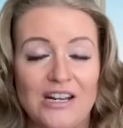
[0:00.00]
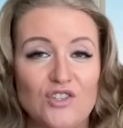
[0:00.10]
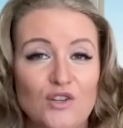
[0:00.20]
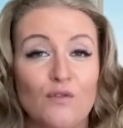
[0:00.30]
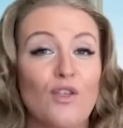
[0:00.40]
And
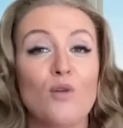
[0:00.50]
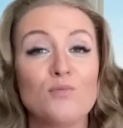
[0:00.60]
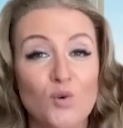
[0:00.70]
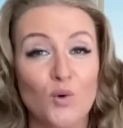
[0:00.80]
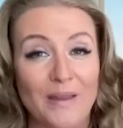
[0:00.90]
so for the
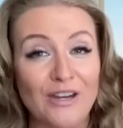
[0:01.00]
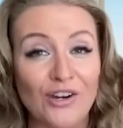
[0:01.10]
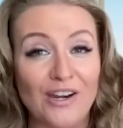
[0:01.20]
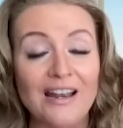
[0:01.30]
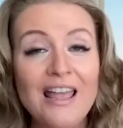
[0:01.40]
homeschool
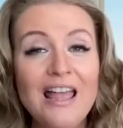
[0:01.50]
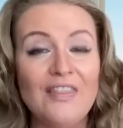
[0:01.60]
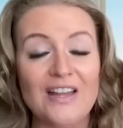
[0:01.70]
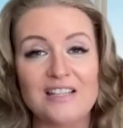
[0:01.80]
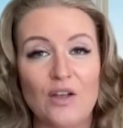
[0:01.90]
parent
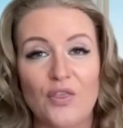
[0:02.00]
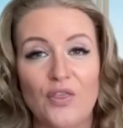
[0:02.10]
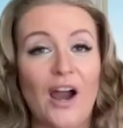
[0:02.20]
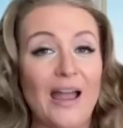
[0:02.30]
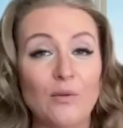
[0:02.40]
that's out
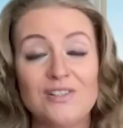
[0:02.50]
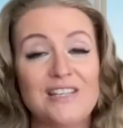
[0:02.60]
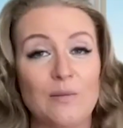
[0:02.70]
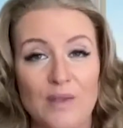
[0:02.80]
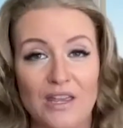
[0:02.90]
there, I would
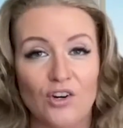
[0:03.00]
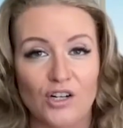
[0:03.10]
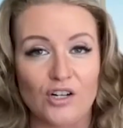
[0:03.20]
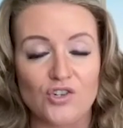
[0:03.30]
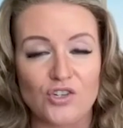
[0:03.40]
say be
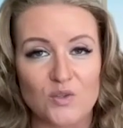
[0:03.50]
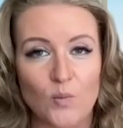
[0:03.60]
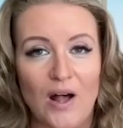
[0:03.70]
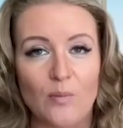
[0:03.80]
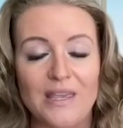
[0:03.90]
encouraged as
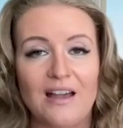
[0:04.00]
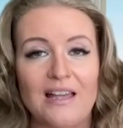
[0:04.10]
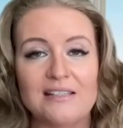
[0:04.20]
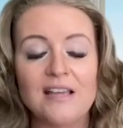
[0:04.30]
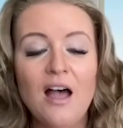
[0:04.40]
well,
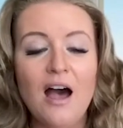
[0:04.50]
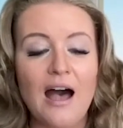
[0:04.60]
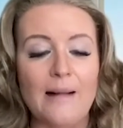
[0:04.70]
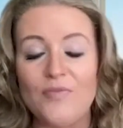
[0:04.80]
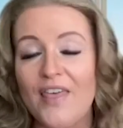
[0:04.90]
because
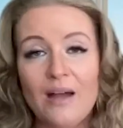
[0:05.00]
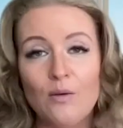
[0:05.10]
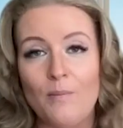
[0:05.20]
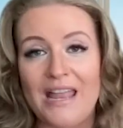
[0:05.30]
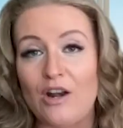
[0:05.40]
that
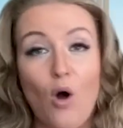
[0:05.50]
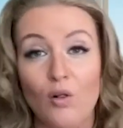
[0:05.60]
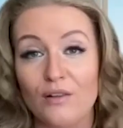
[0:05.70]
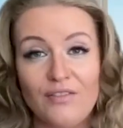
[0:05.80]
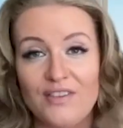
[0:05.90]
made all
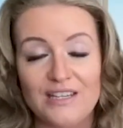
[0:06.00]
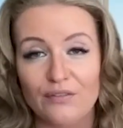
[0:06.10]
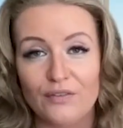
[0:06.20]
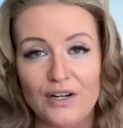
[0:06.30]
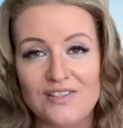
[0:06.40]
of the
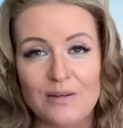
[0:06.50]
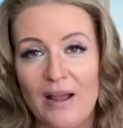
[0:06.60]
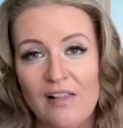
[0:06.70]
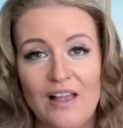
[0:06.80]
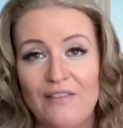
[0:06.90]
difference in my
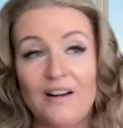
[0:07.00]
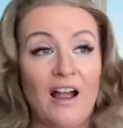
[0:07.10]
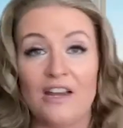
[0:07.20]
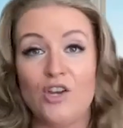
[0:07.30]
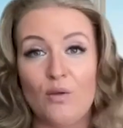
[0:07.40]
life. And
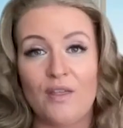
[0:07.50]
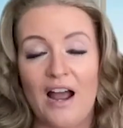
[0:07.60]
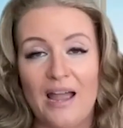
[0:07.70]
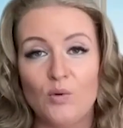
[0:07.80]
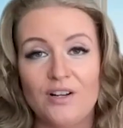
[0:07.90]
I know that
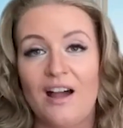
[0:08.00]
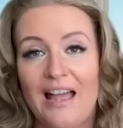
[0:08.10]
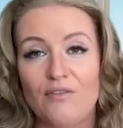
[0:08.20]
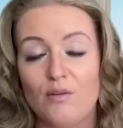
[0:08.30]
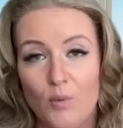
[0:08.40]
I would not
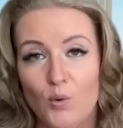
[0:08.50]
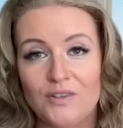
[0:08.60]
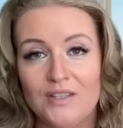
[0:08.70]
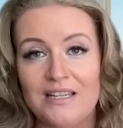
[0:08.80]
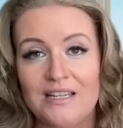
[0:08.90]
have the
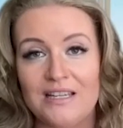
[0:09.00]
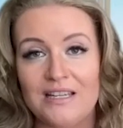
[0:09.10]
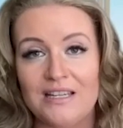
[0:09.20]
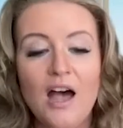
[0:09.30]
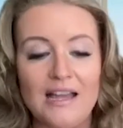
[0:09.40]
boldness
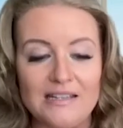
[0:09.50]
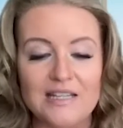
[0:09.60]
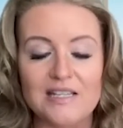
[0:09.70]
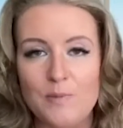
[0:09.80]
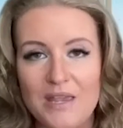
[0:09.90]

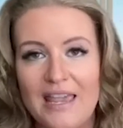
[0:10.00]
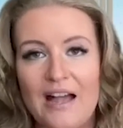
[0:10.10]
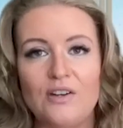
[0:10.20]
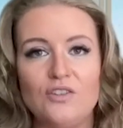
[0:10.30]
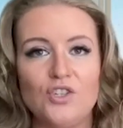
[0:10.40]
to speak
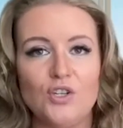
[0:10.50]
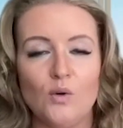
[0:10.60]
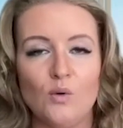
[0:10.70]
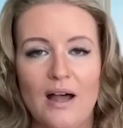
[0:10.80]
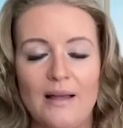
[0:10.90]
out and
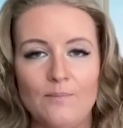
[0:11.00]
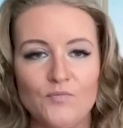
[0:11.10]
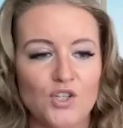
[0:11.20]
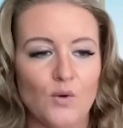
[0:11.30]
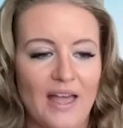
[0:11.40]
to
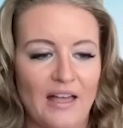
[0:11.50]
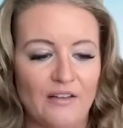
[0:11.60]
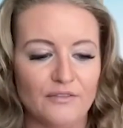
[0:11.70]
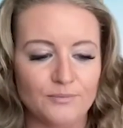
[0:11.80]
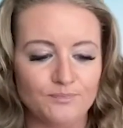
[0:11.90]

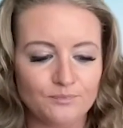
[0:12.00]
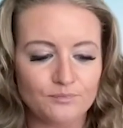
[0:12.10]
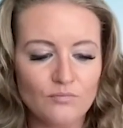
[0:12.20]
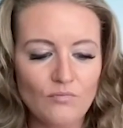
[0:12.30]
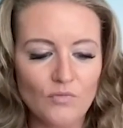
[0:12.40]
have
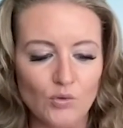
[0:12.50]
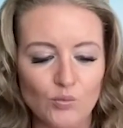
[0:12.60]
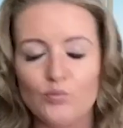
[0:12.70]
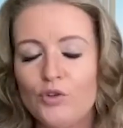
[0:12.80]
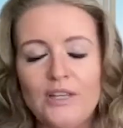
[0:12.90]

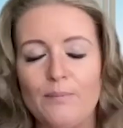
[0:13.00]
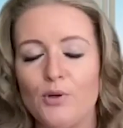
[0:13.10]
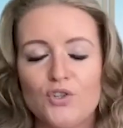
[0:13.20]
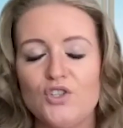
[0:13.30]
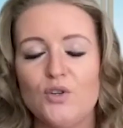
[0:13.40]
really
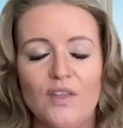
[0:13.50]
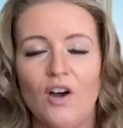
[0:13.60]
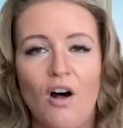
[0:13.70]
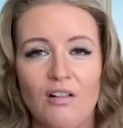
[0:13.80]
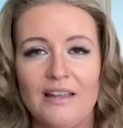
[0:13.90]
pursued the
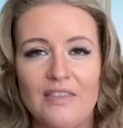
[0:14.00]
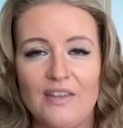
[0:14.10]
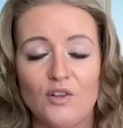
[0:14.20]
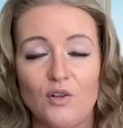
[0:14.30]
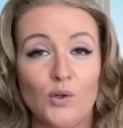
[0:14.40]
calling that
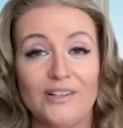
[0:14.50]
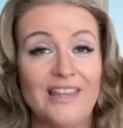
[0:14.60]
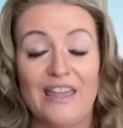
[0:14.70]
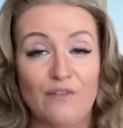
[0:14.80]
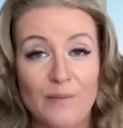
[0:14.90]
the Lord
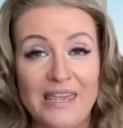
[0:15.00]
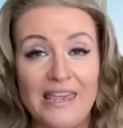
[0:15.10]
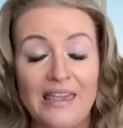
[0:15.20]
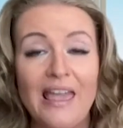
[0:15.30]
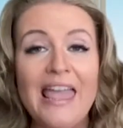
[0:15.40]
gave
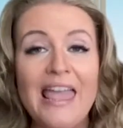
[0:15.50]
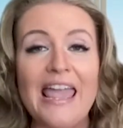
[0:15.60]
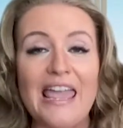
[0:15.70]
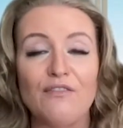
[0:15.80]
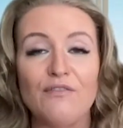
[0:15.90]
me
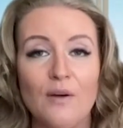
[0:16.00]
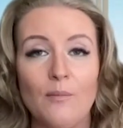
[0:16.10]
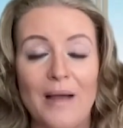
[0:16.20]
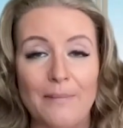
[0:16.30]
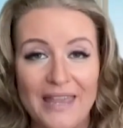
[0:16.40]
if
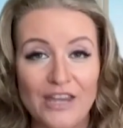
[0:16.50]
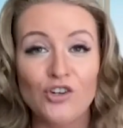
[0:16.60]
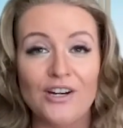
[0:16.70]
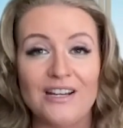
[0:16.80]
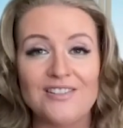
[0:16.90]
my
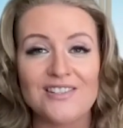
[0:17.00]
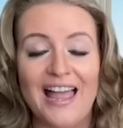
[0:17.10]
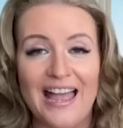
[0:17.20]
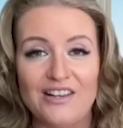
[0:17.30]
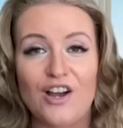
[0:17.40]
parents
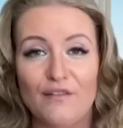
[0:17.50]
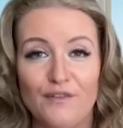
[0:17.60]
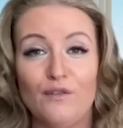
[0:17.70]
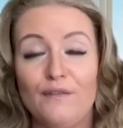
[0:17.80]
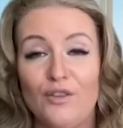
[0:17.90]
had not
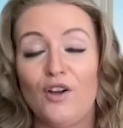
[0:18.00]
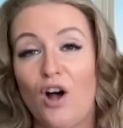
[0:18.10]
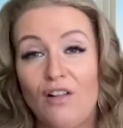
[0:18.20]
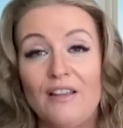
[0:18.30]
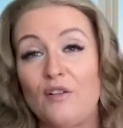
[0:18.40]
fulfilled the
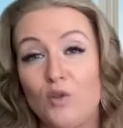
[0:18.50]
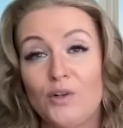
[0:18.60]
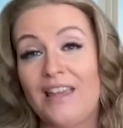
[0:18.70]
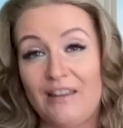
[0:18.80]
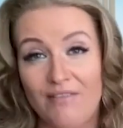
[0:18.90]
calling the Lord
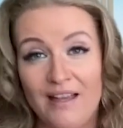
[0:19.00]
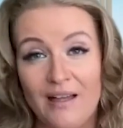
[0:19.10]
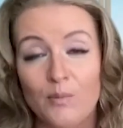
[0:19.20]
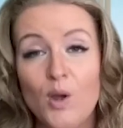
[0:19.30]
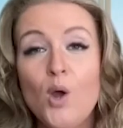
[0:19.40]
gave
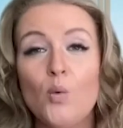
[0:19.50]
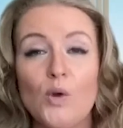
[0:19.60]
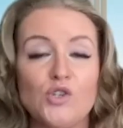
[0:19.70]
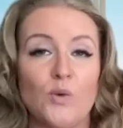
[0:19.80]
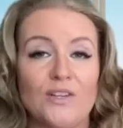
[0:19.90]
them,
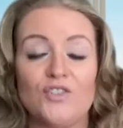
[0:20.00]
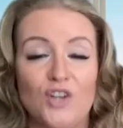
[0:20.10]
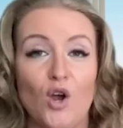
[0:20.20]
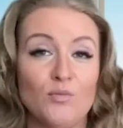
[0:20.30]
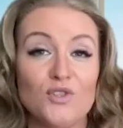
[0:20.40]
which was to
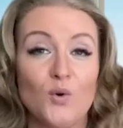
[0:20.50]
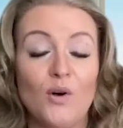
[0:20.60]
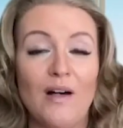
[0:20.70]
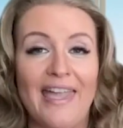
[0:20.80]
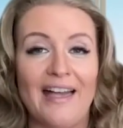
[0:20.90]

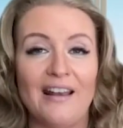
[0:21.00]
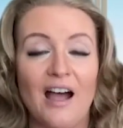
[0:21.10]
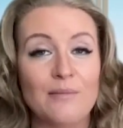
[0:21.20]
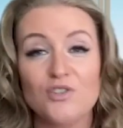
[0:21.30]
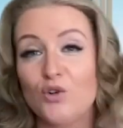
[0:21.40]
homeschool. And
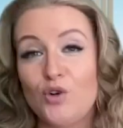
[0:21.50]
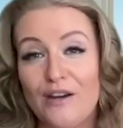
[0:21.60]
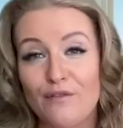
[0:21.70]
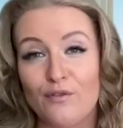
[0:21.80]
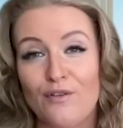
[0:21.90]
I'm so
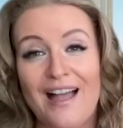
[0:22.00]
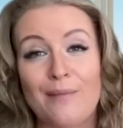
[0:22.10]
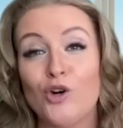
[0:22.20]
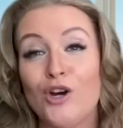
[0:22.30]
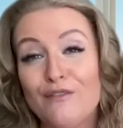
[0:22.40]
grateful for that.
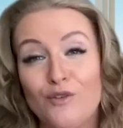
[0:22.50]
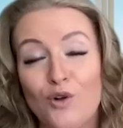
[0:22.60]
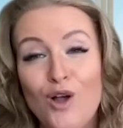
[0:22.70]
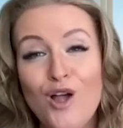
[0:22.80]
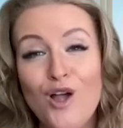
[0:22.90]
I'm
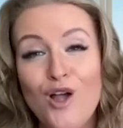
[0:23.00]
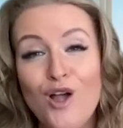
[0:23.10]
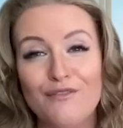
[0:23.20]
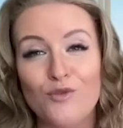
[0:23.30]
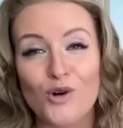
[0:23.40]
grateful
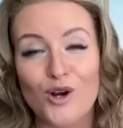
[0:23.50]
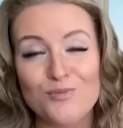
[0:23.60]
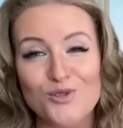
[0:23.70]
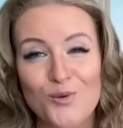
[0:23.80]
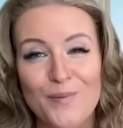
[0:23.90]
for
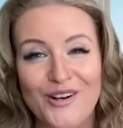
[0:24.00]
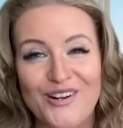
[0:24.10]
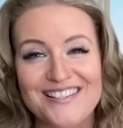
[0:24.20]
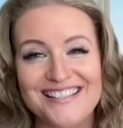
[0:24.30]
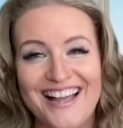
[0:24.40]
homeschool
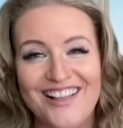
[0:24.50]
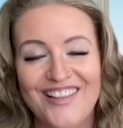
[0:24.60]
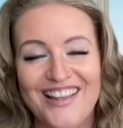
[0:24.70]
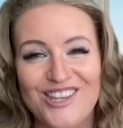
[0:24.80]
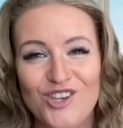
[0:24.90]
parents
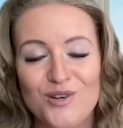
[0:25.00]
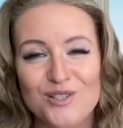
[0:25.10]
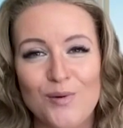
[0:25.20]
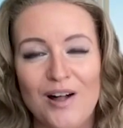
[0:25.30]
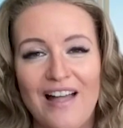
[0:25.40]
like you
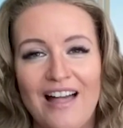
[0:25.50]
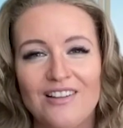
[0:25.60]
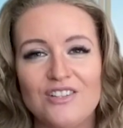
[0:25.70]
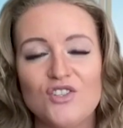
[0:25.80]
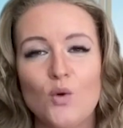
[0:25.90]
as well,
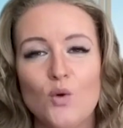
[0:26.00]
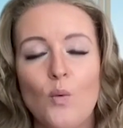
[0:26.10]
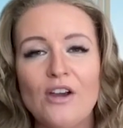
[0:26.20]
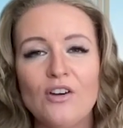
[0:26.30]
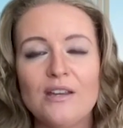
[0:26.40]
Alan. So
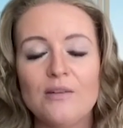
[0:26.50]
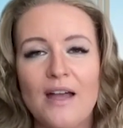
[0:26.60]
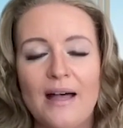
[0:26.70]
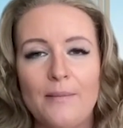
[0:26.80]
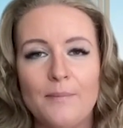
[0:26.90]
where can
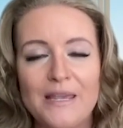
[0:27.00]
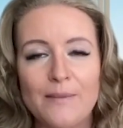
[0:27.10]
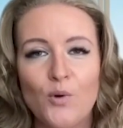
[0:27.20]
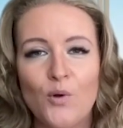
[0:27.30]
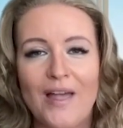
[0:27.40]

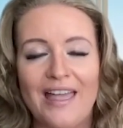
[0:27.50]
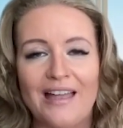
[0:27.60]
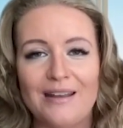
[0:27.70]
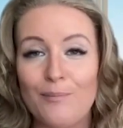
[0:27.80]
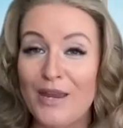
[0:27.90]
people
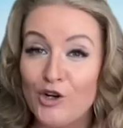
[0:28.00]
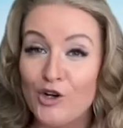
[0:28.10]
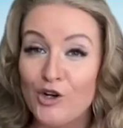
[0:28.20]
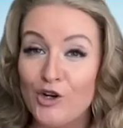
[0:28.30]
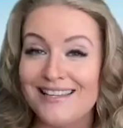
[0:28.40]
and
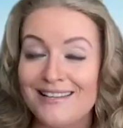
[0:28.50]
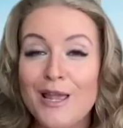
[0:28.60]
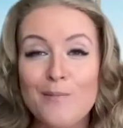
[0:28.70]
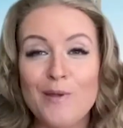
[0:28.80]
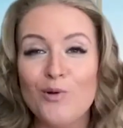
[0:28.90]
parents and
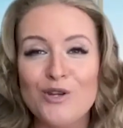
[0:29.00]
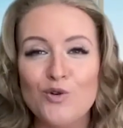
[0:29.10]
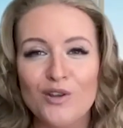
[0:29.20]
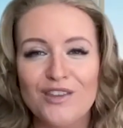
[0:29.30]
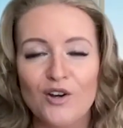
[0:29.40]
people in
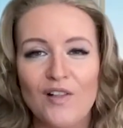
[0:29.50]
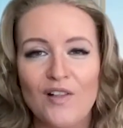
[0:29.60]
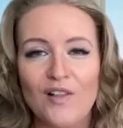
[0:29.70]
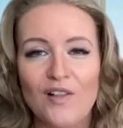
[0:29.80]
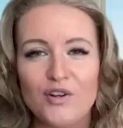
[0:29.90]
North
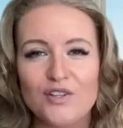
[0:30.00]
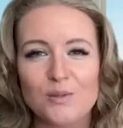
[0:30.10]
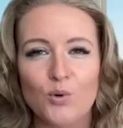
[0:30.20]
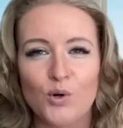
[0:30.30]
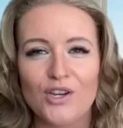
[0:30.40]
Carolina go to
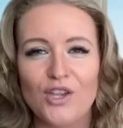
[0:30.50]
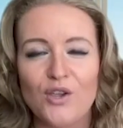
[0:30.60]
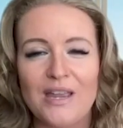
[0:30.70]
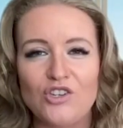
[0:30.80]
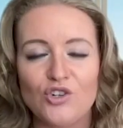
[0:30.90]
support you
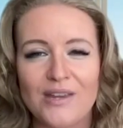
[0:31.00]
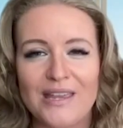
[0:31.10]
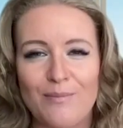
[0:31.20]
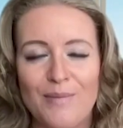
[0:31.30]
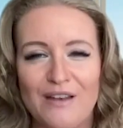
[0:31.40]
in your
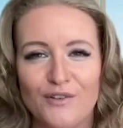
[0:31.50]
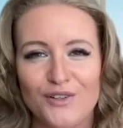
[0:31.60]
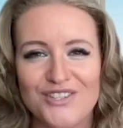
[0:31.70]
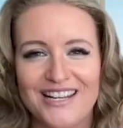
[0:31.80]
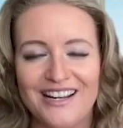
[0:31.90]
campaign for
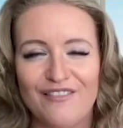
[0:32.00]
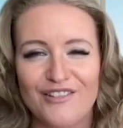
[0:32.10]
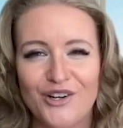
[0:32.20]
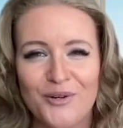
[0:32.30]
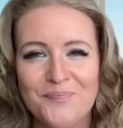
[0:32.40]
Lieutenant
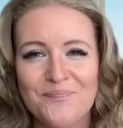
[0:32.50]
Governor?